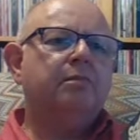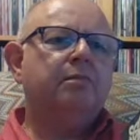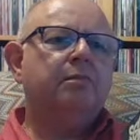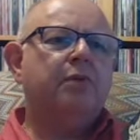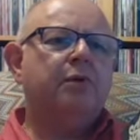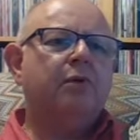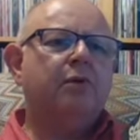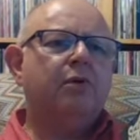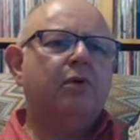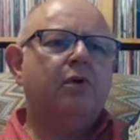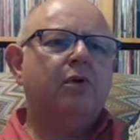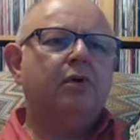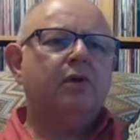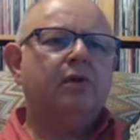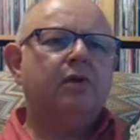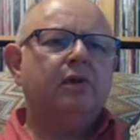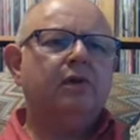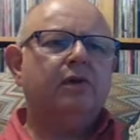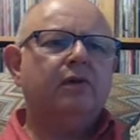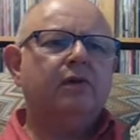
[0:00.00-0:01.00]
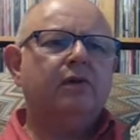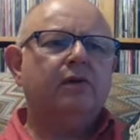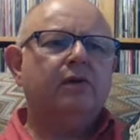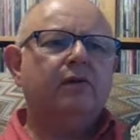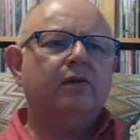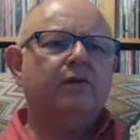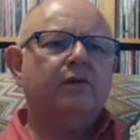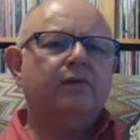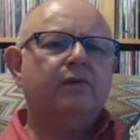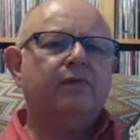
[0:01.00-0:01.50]
baroque,
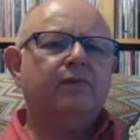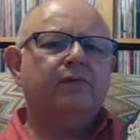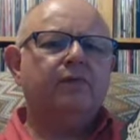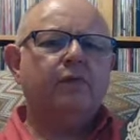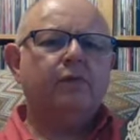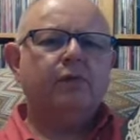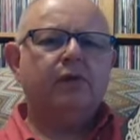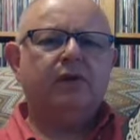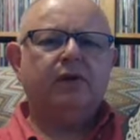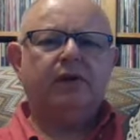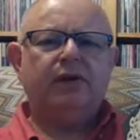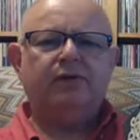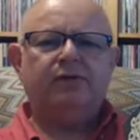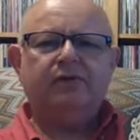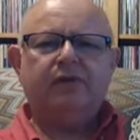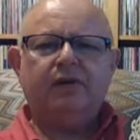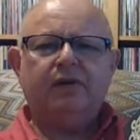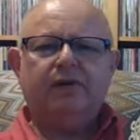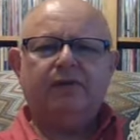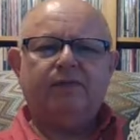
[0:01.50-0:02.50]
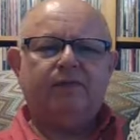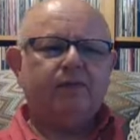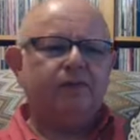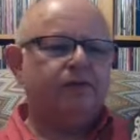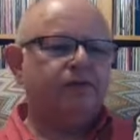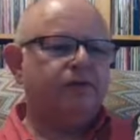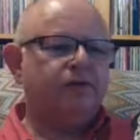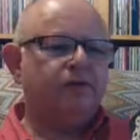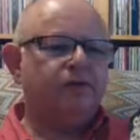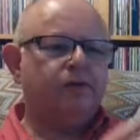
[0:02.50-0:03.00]
folk and Eastern
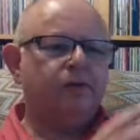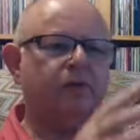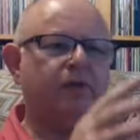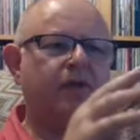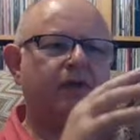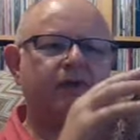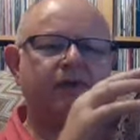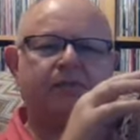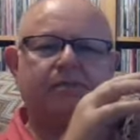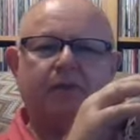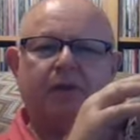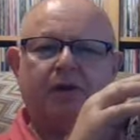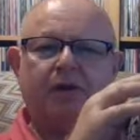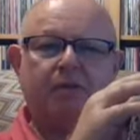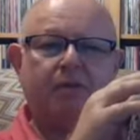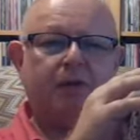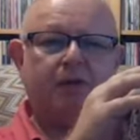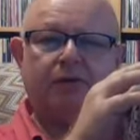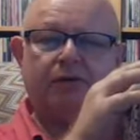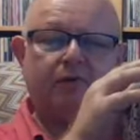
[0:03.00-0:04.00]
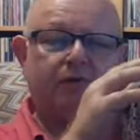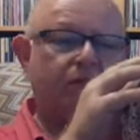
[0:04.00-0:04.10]
influences with experimental